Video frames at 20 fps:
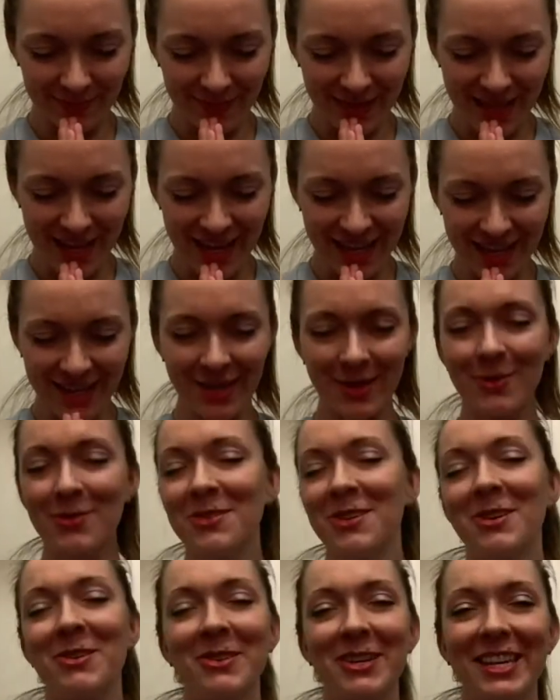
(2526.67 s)
Thank you,
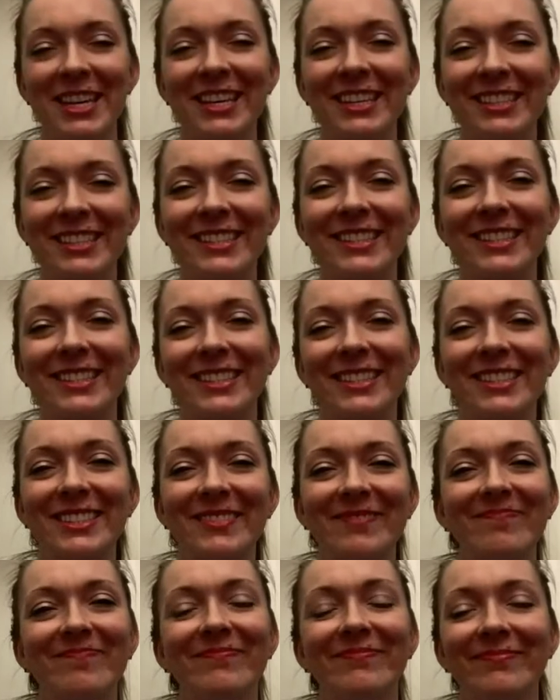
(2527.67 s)
yogis.
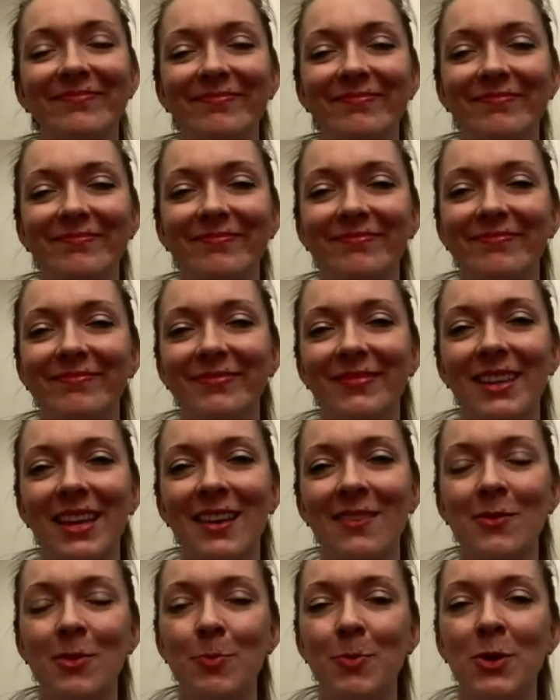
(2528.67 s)

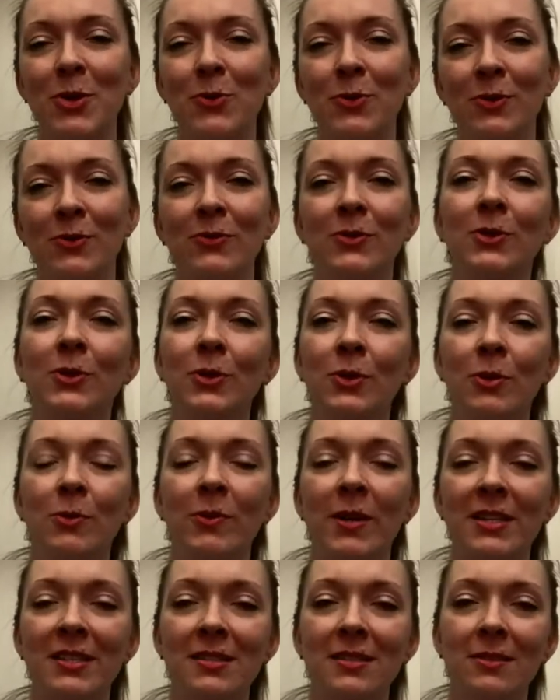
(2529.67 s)
Have a beautiful
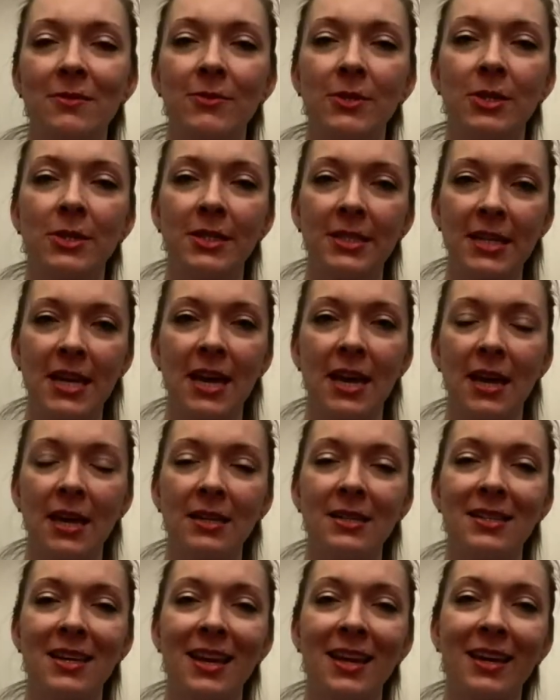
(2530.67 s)
rest of your
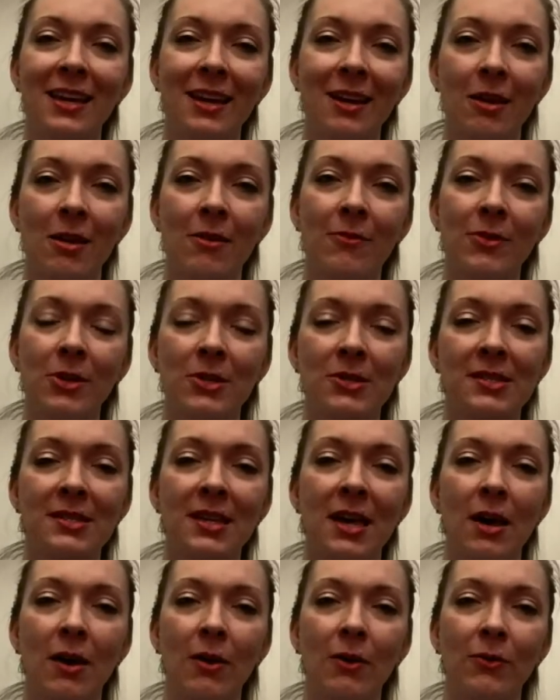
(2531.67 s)
day. Take care of
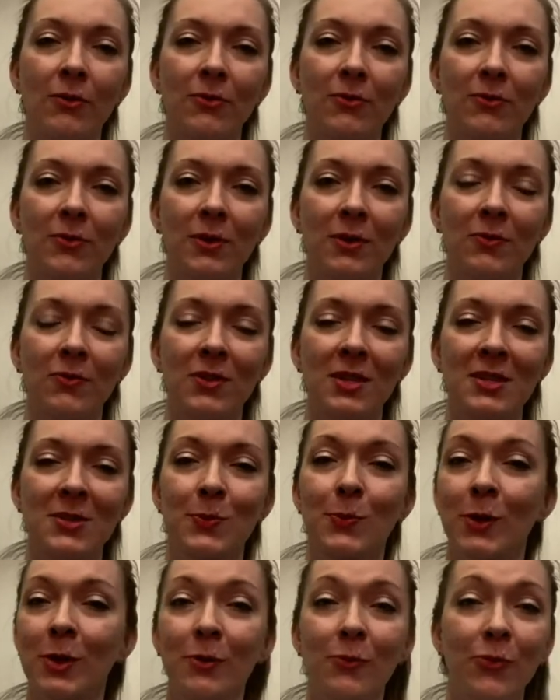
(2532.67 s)
yourself. If
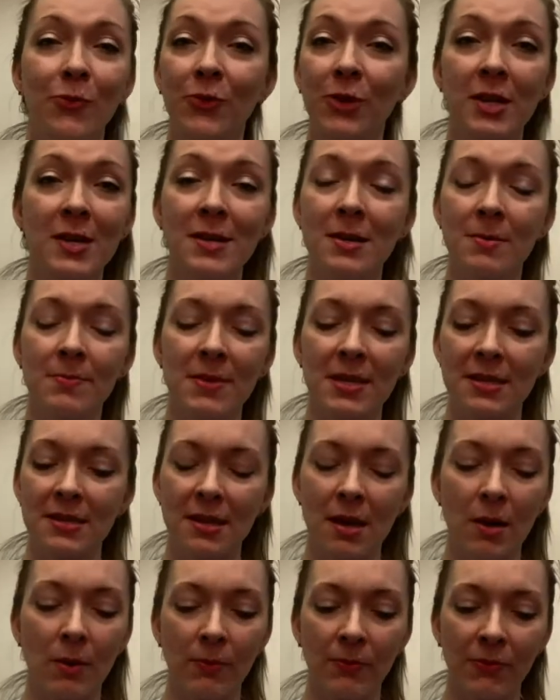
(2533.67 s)
this word freedom is
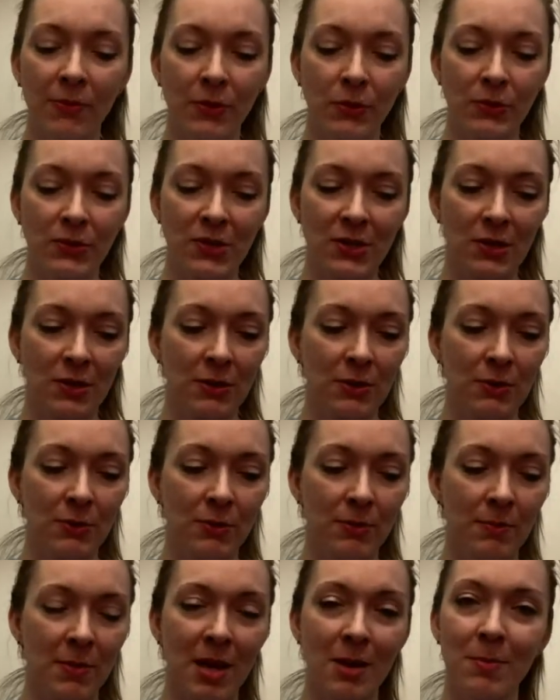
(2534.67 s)
helpful to
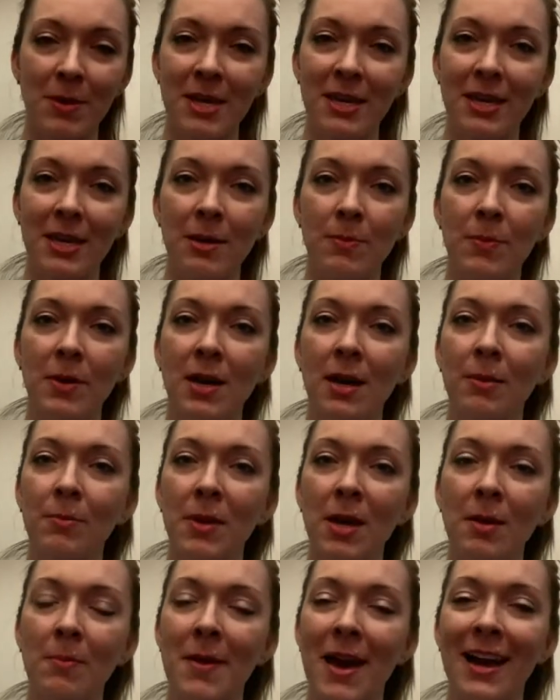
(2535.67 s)
you, maybe keep
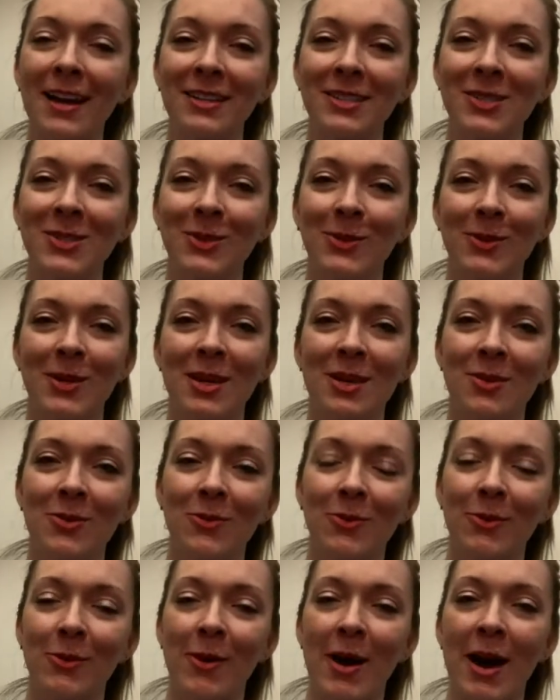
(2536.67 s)
coming back to it
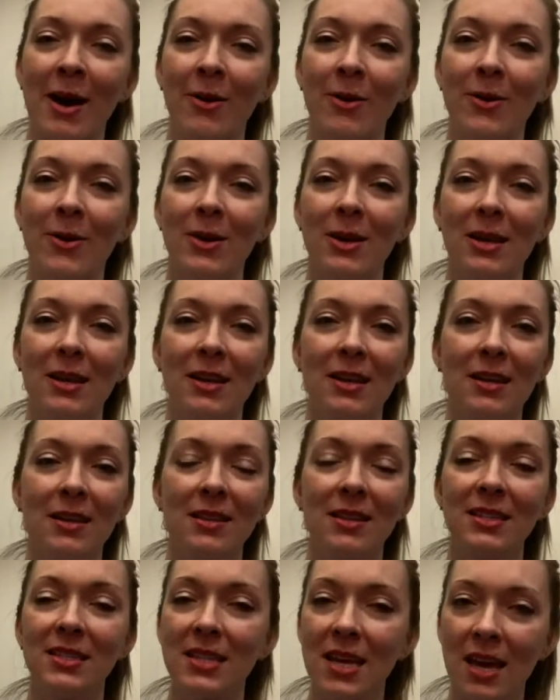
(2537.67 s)
throughout
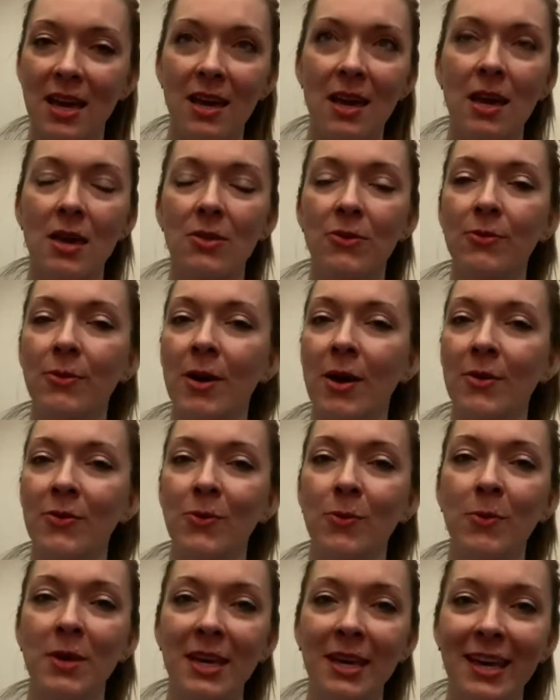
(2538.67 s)
the day, throughout
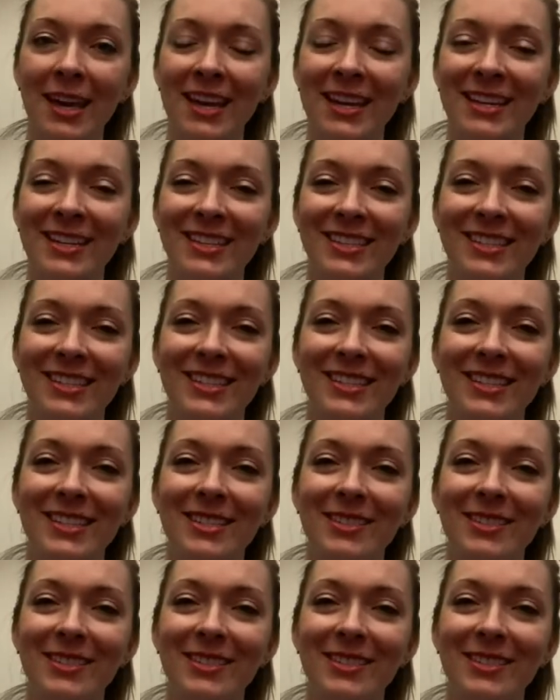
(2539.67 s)
the weekend.